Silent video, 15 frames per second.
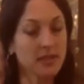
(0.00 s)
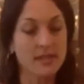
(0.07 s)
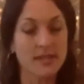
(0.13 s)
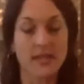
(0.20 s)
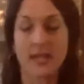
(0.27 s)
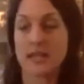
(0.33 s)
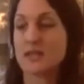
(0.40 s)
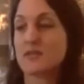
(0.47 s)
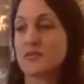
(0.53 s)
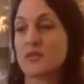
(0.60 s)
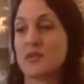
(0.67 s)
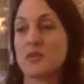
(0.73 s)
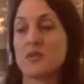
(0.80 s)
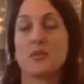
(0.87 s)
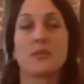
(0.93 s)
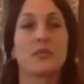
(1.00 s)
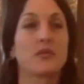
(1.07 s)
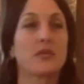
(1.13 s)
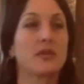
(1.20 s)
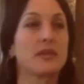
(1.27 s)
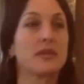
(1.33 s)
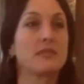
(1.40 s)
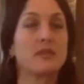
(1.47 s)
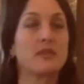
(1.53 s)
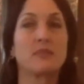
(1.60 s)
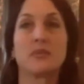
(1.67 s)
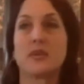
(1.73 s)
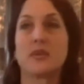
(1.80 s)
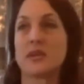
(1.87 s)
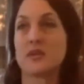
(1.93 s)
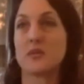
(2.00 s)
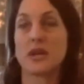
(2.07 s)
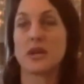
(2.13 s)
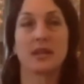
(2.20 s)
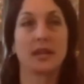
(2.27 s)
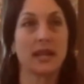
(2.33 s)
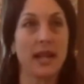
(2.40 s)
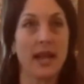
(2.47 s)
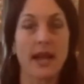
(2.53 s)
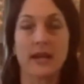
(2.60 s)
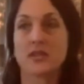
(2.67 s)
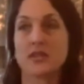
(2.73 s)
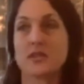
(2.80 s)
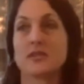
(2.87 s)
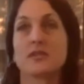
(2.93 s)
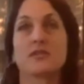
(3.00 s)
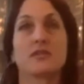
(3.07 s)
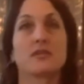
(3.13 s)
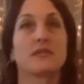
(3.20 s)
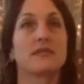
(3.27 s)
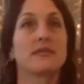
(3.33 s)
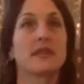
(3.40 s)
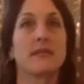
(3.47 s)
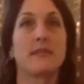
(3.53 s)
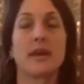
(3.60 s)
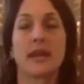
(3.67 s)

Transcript: Dance for these people in a way that it actually serves them.